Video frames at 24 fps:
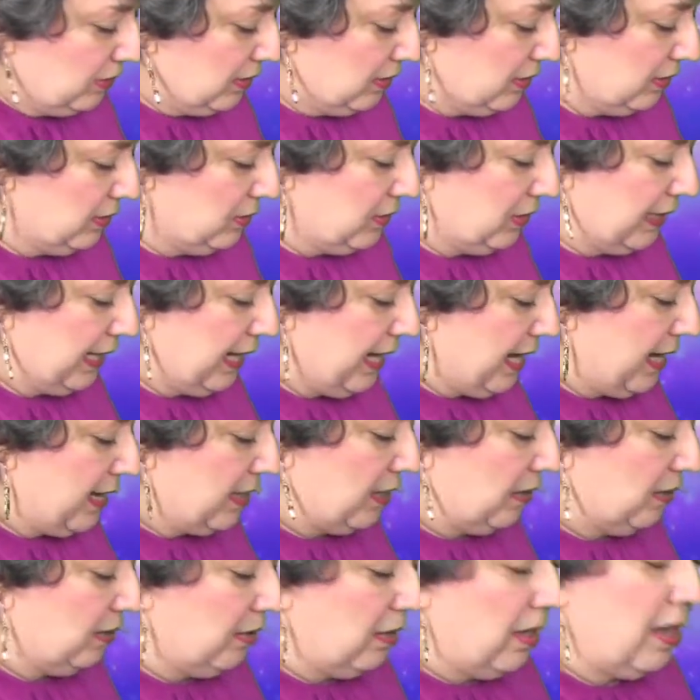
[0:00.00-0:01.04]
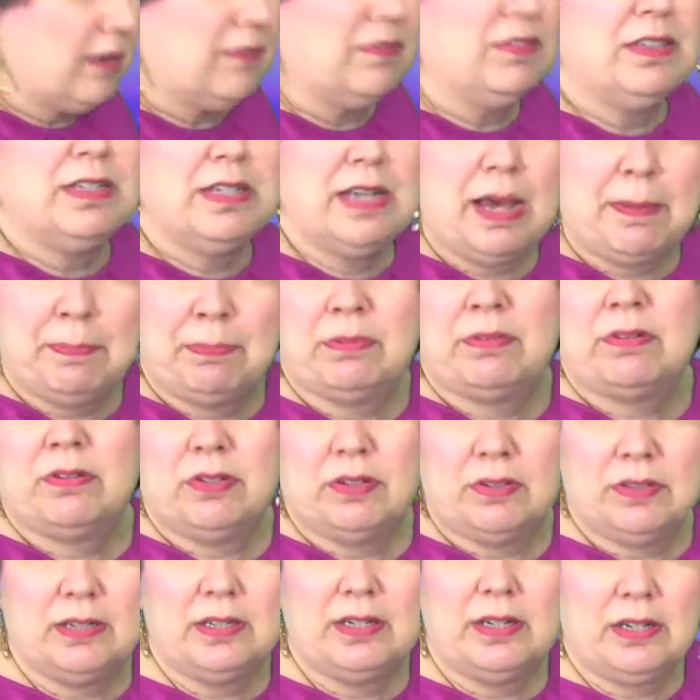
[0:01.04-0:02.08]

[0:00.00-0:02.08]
This is going to add a lot of depth to the